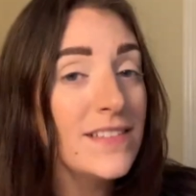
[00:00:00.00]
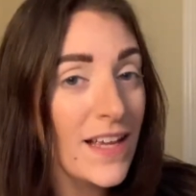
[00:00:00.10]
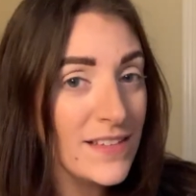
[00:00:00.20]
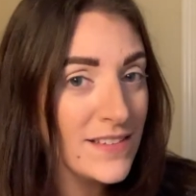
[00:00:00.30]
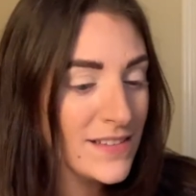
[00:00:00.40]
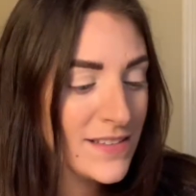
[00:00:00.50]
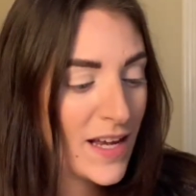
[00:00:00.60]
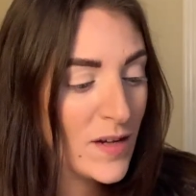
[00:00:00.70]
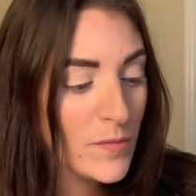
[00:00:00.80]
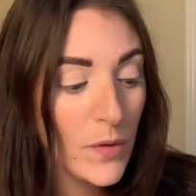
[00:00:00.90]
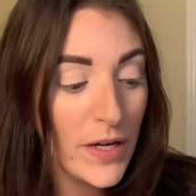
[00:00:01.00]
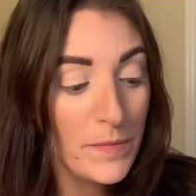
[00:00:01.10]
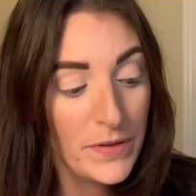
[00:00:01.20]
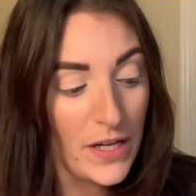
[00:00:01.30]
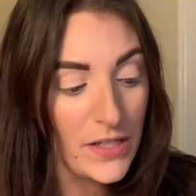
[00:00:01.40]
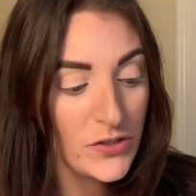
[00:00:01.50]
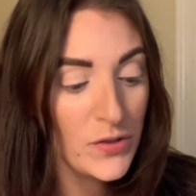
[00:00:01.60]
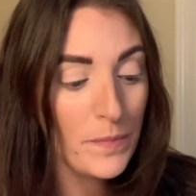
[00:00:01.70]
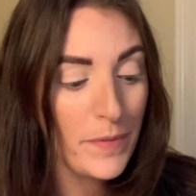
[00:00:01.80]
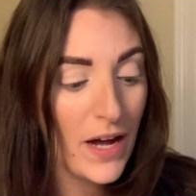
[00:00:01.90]
Next is Down Boy Blush
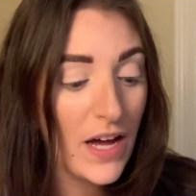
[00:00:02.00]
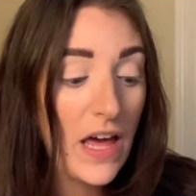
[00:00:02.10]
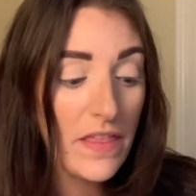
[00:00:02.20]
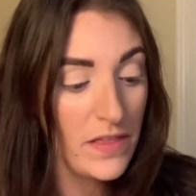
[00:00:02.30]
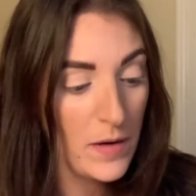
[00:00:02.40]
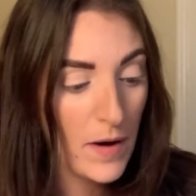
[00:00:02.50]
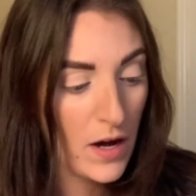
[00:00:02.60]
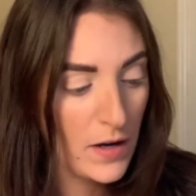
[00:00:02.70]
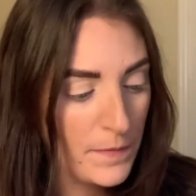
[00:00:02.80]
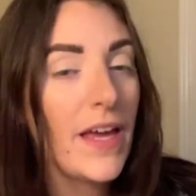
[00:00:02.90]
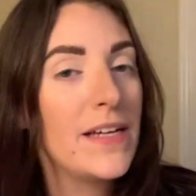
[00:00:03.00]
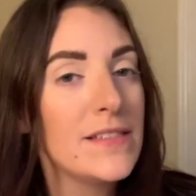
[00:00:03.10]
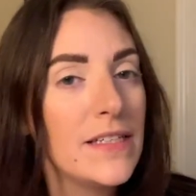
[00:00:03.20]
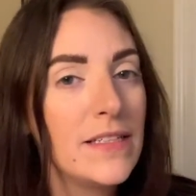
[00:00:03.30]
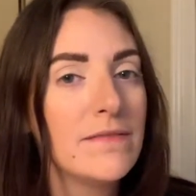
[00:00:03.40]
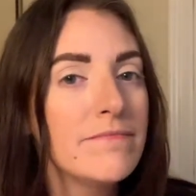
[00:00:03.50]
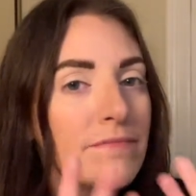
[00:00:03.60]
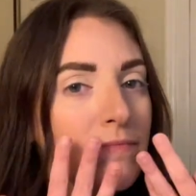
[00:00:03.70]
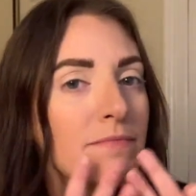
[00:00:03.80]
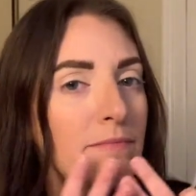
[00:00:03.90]
by The Balm, as in
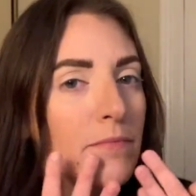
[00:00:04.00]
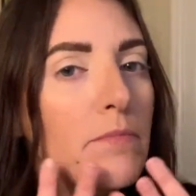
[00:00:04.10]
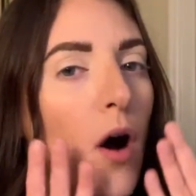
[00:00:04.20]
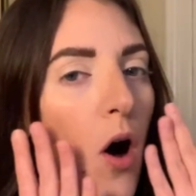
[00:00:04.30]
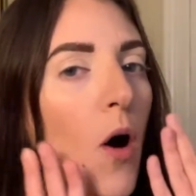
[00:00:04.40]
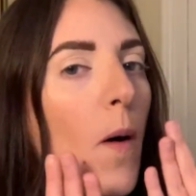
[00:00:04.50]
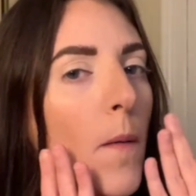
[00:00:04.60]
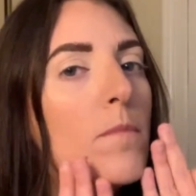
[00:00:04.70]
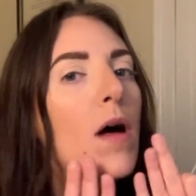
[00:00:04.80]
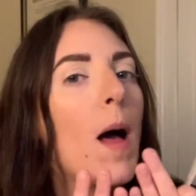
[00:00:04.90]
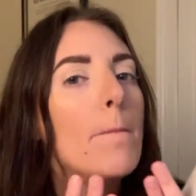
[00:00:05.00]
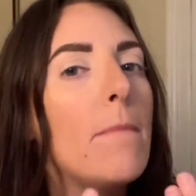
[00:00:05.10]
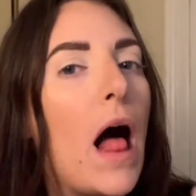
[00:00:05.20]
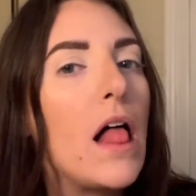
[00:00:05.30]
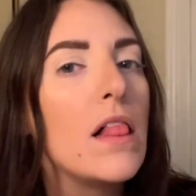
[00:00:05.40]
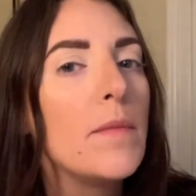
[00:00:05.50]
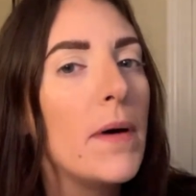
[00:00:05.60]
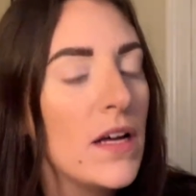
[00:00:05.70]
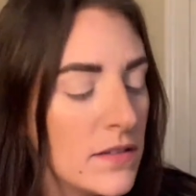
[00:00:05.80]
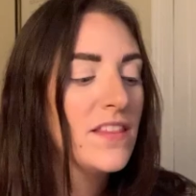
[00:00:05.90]
balm,
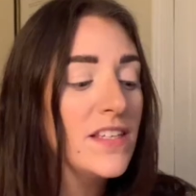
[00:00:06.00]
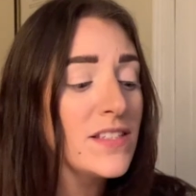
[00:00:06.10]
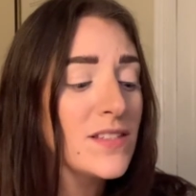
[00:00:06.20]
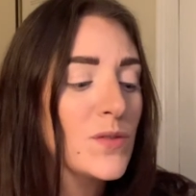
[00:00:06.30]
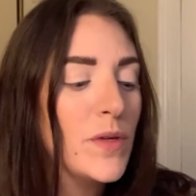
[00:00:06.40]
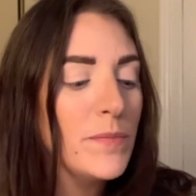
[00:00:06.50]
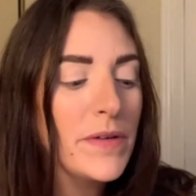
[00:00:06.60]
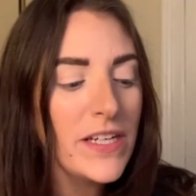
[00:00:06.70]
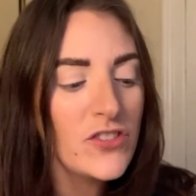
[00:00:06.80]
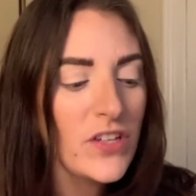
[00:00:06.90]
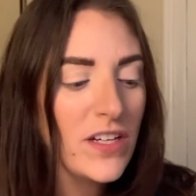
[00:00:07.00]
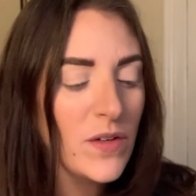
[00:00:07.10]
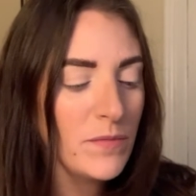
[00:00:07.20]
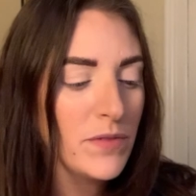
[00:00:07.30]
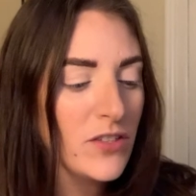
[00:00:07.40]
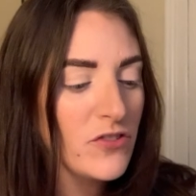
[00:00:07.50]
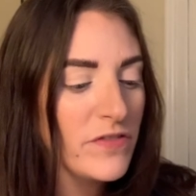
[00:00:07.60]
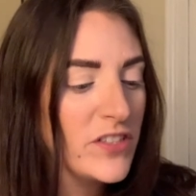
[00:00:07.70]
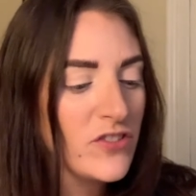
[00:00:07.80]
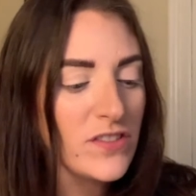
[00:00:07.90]
balm. This sweet pink shadow and blush
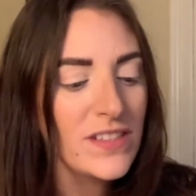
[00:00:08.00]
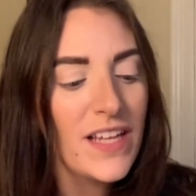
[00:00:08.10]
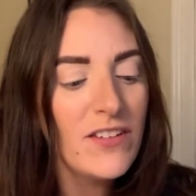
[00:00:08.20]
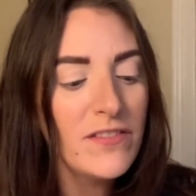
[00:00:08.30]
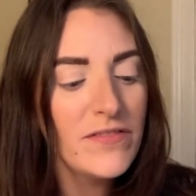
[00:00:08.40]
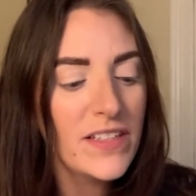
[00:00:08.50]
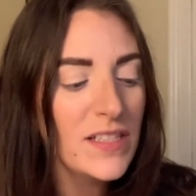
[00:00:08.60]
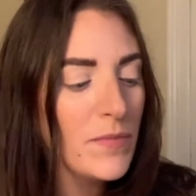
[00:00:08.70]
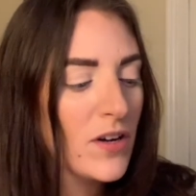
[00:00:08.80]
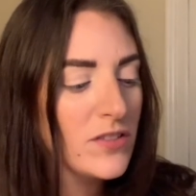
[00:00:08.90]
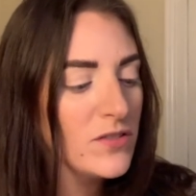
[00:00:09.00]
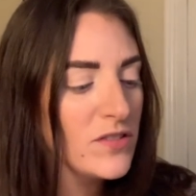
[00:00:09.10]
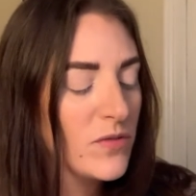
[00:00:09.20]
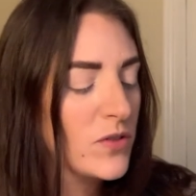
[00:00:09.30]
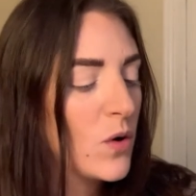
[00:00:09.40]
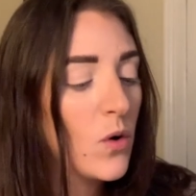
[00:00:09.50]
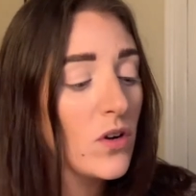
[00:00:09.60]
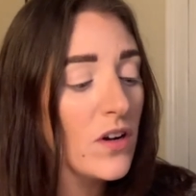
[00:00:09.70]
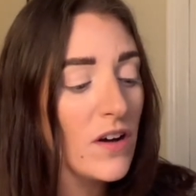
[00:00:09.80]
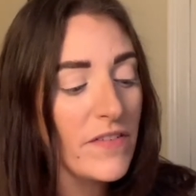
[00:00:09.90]
features light reflecting particles for an
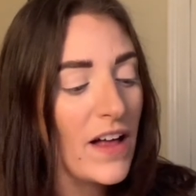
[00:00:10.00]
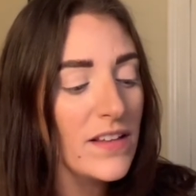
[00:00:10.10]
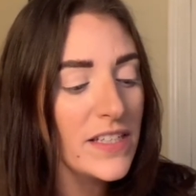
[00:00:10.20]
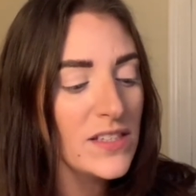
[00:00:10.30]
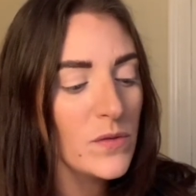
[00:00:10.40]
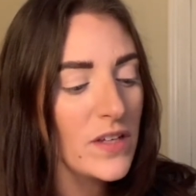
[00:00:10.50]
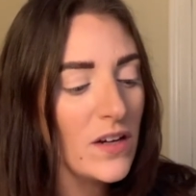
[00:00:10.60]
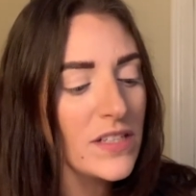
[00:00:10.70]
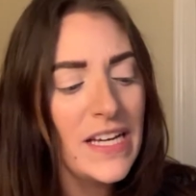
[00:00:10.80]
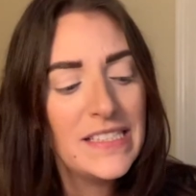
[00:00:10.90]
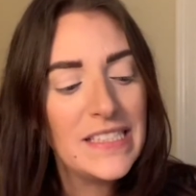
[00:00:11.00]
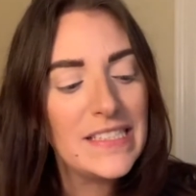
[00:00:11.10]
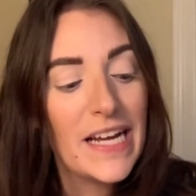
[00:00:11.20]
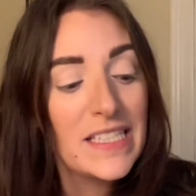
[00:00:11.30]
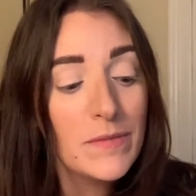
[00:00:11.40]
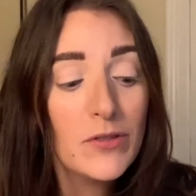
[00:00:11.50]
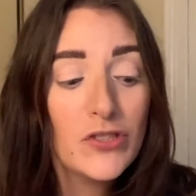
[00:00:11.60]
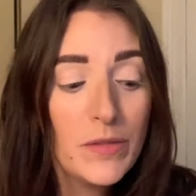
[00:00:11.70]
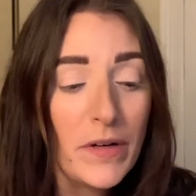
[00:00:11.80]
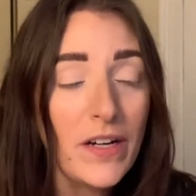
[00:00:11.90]
aura of elegance without detectable
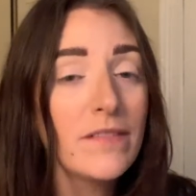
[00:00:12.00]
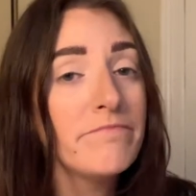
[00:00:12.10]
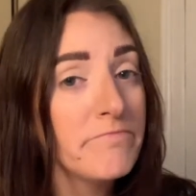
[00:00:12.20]
shimmer.